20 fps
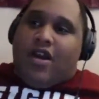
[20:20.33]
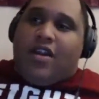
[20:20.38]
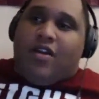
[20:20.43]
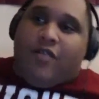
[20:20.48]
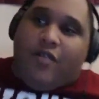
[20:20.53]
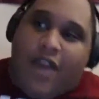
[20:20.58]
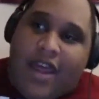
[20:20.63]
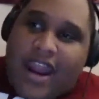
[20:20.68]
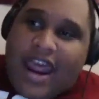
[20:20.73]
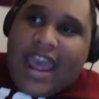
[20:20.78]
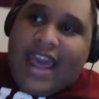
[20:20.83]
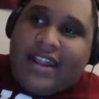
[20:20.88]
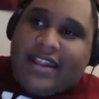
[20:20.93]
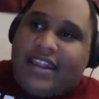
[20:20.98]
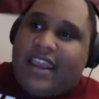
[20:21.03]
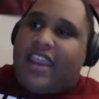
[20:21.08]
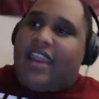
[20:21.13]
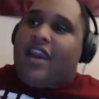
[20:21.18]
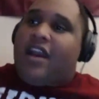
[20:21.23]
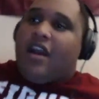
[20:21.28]
you want to run
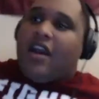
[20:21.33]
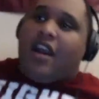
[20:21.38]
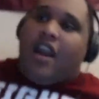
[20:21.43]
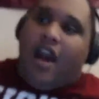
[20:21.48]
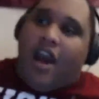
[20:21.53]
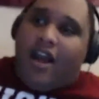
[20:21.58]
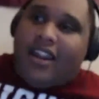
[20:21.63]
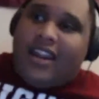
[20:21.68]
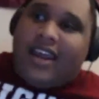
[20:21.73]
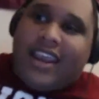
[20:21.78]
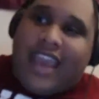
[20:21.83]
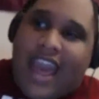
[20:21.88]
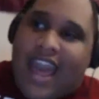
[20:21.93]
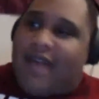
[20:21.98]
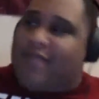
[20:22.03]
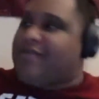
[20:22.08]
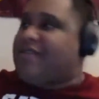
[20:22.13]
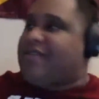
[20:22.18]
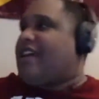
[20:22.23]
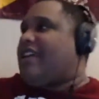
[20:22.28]
out there, call
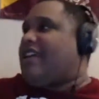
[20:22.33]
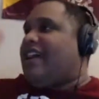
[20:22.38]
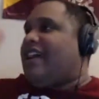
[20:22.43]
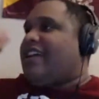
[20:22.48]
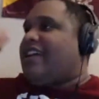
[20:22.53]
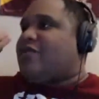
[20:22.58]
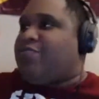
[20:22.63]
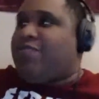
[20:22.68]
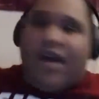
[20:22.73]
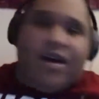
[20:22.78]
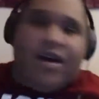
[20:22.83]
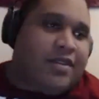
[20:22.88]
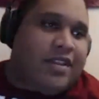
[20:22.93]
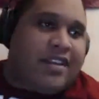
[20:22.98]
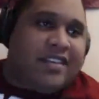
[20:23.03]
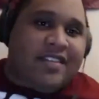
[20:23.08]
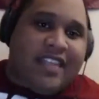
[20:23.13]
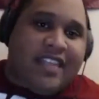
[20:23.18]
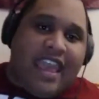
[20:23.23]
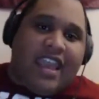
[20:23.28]
the cops, say, let's
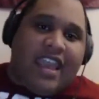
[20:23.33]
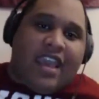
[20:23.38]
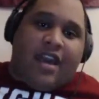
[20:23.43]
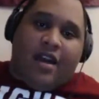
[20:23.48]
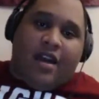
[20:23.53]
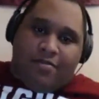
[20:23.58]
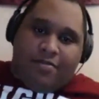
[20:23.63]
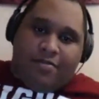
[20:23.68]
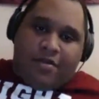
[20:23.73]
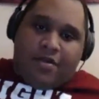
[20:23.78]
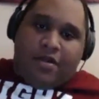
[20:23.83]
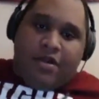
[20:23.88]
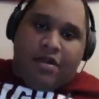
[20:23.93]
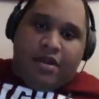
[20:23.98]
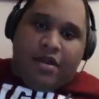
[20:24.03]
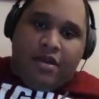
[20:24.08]
blow this thing up.